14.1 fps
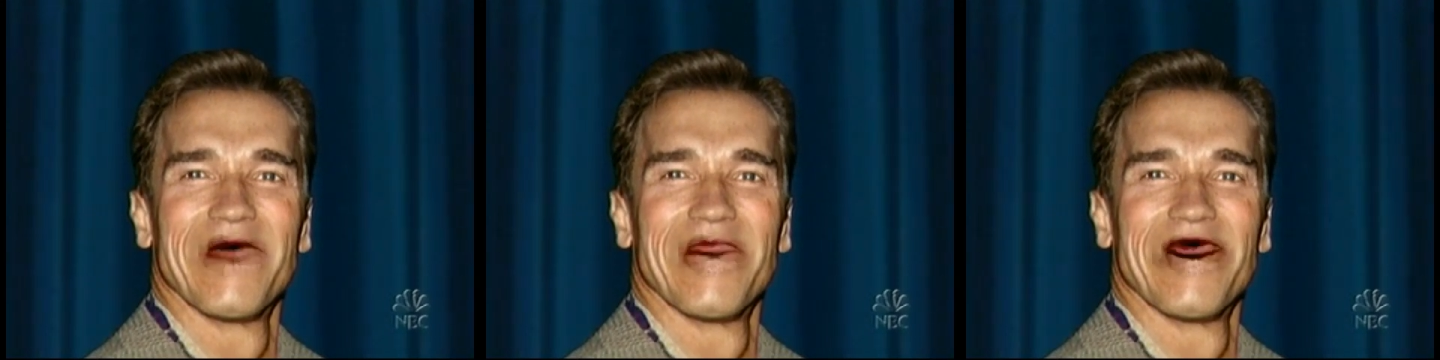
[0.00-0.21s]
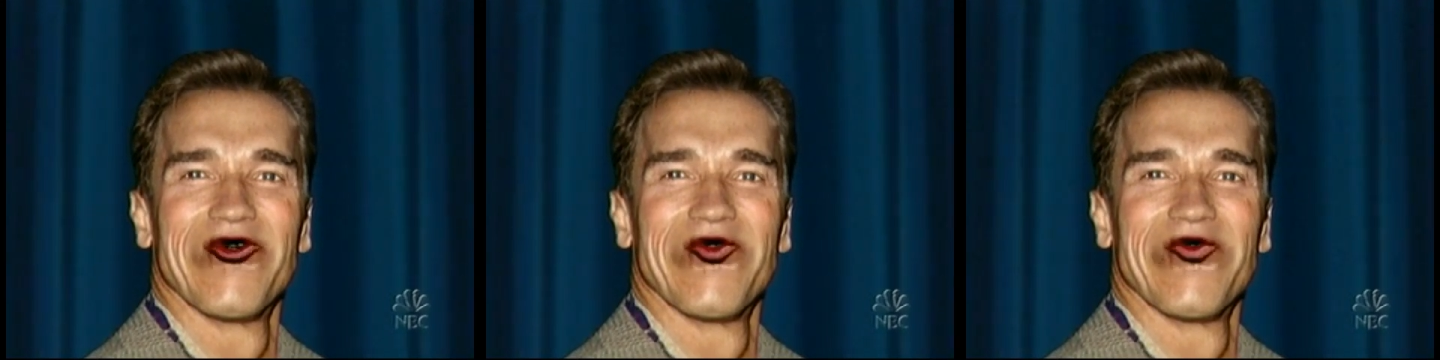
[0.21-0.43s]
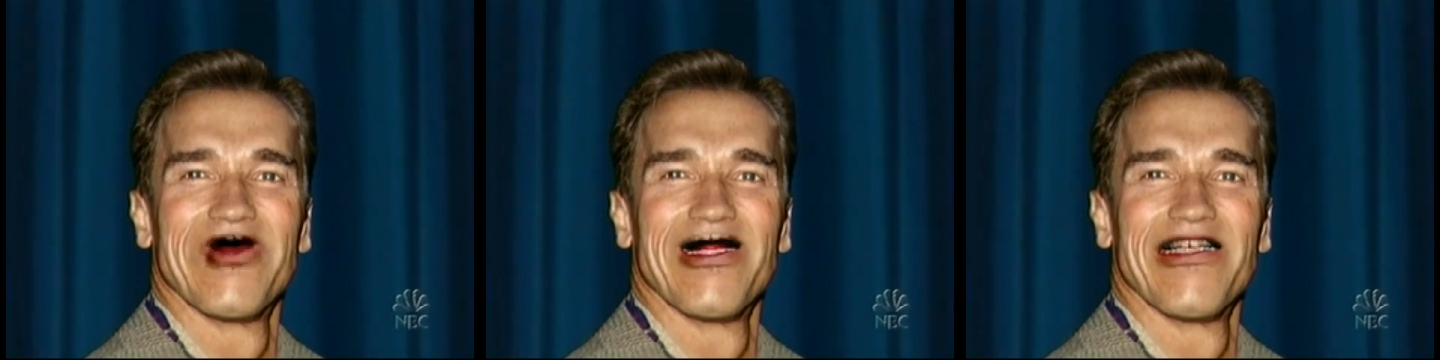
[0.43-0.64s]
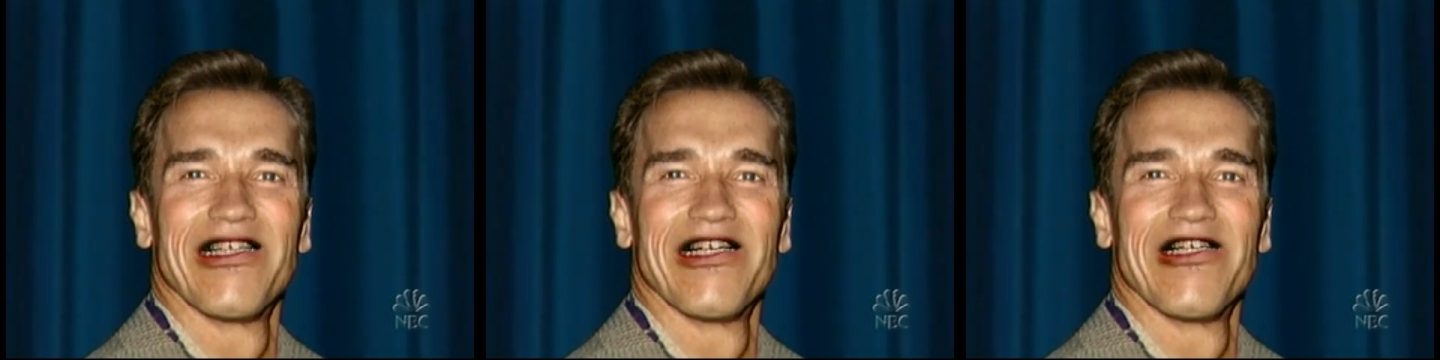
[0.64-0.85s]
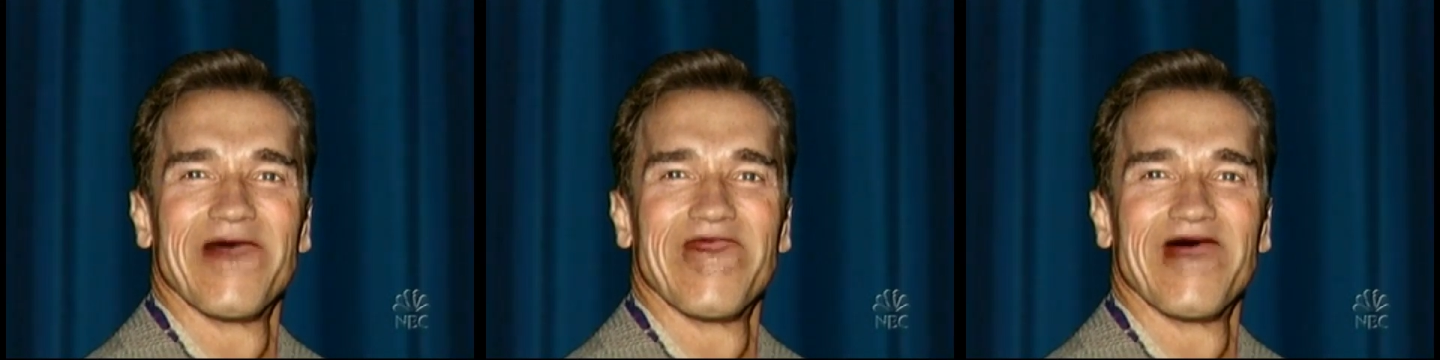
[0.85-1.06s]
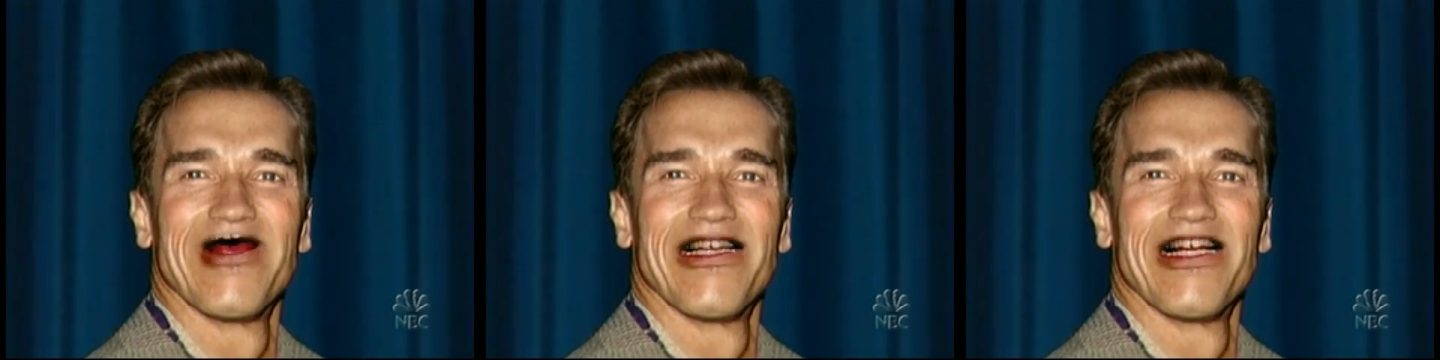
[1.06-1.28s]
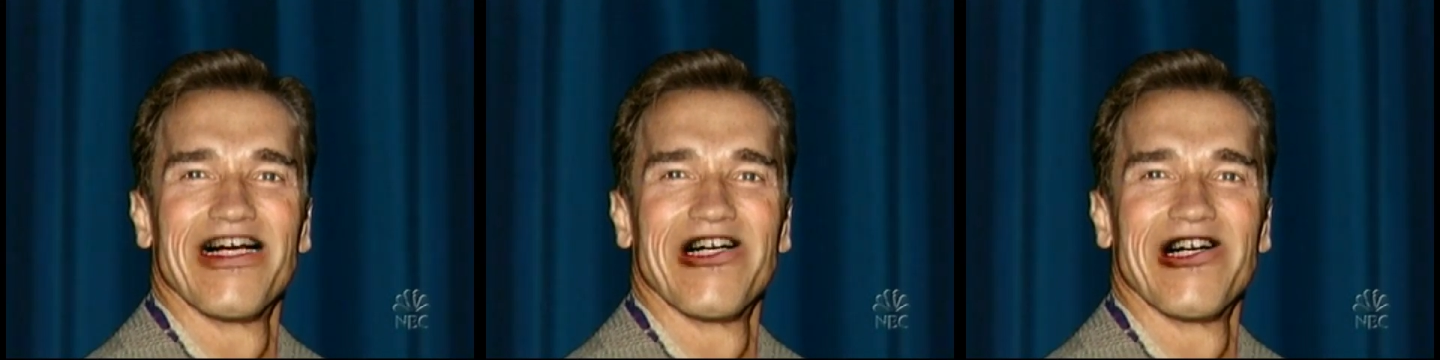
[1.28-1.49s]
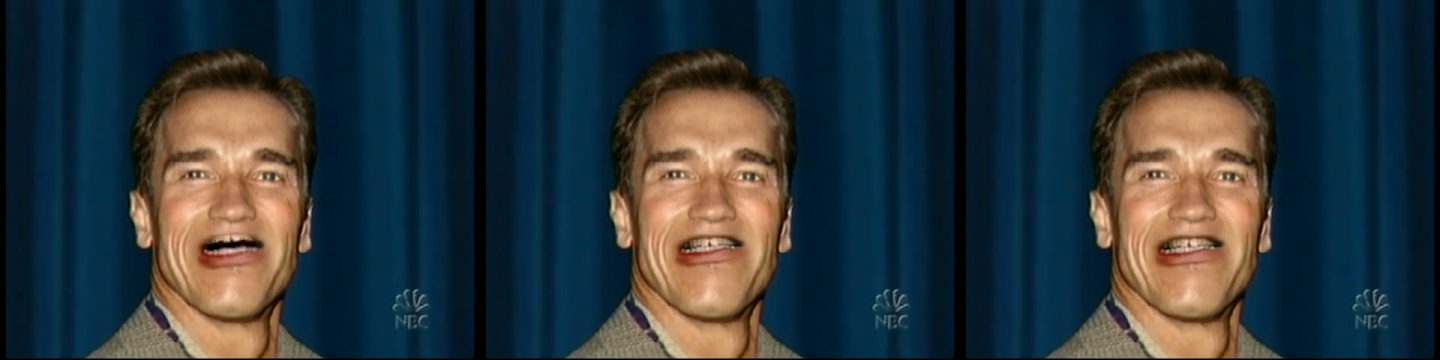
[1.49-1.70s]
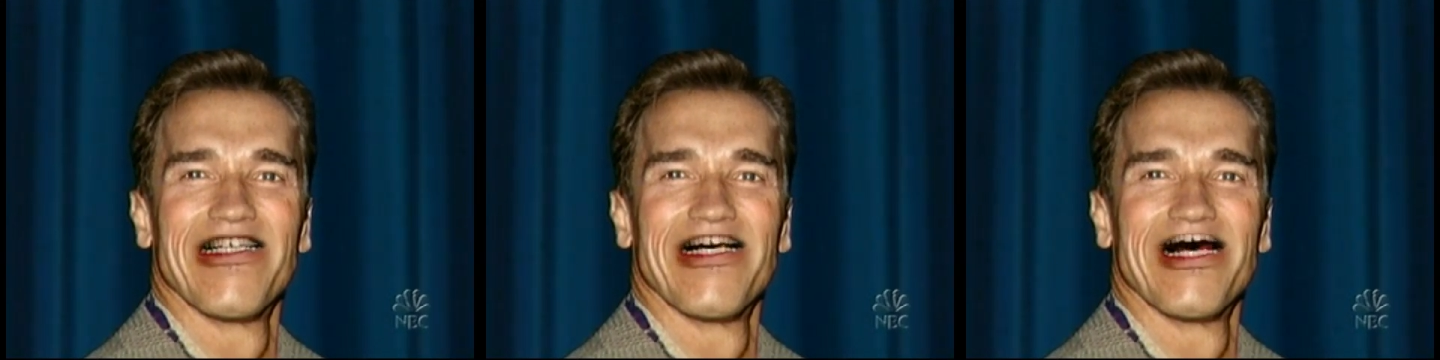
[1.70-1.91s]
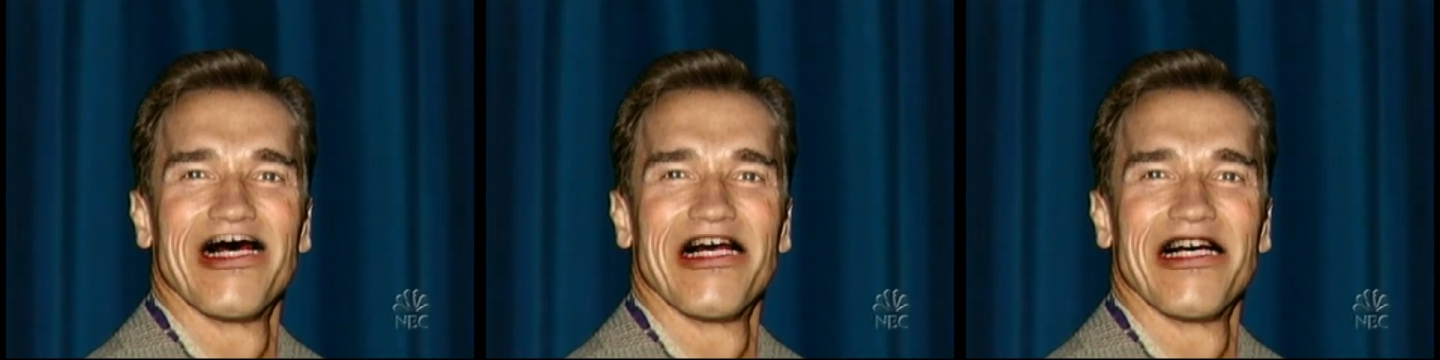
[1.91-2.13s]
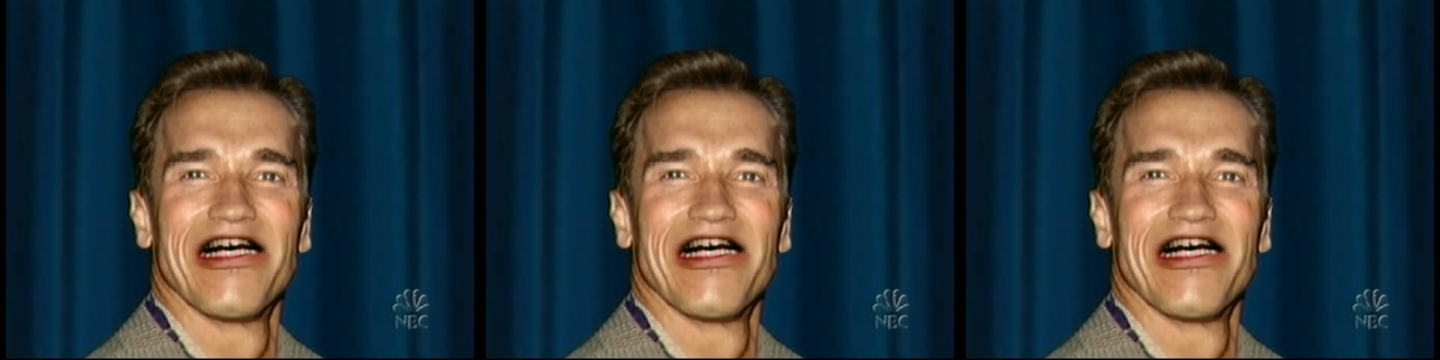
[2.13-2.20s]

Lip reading: Bush won the debate, he crushed Kerry!